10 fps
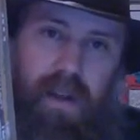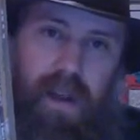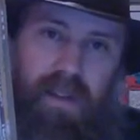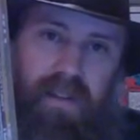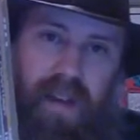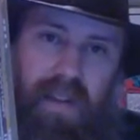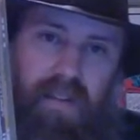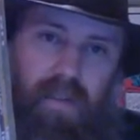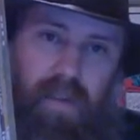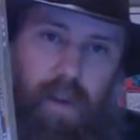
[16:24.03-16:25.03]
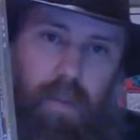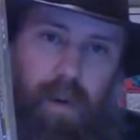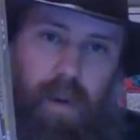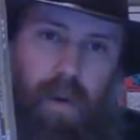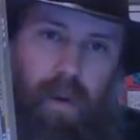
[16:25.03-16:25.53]
This has El
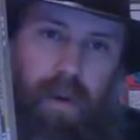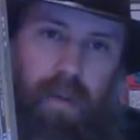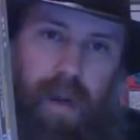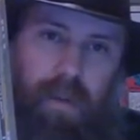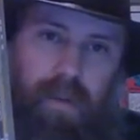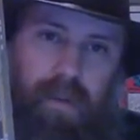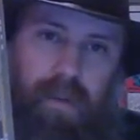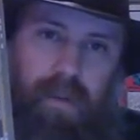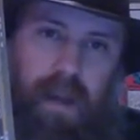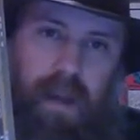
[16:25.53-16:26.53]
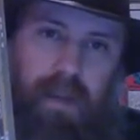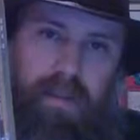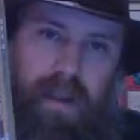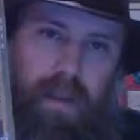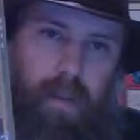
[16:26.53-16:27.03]
Topo, Holy Mountain,
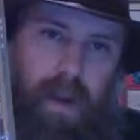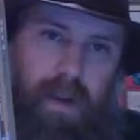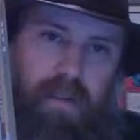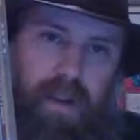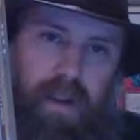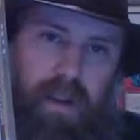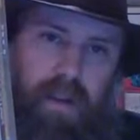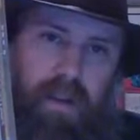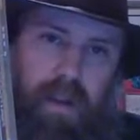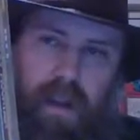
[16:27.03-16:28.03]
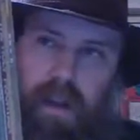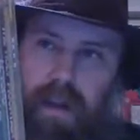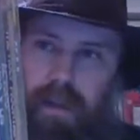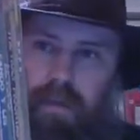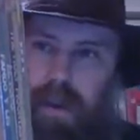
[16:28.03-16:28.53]
Psycho Magic,
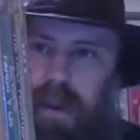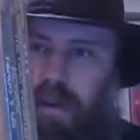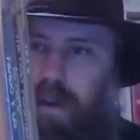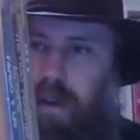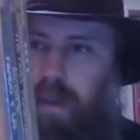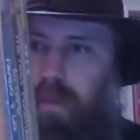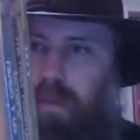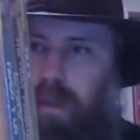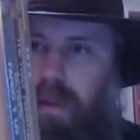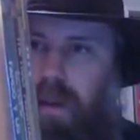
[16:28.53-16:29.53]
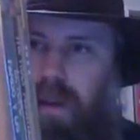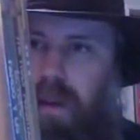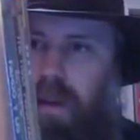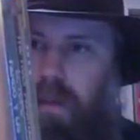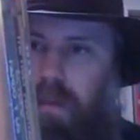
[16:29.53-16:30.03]
Fando,
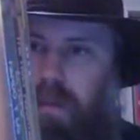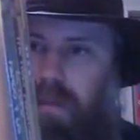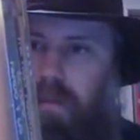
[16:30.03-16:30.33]
um,